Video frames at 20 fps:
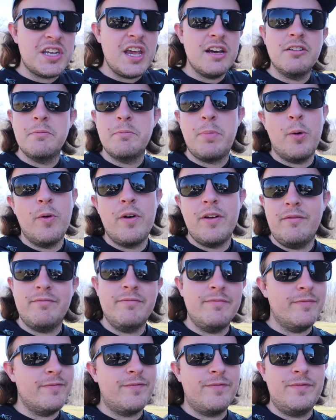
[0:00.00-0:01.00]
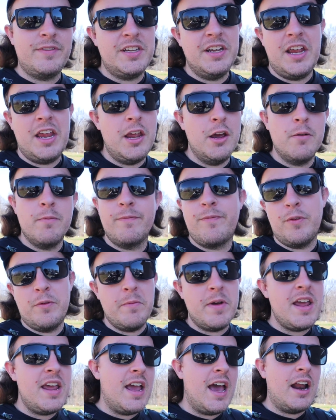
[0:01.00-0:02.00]
selling point to him, for
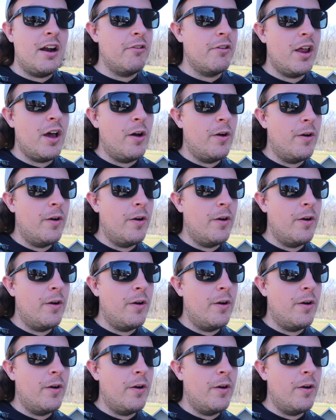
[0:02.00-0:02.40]
me, I don't know.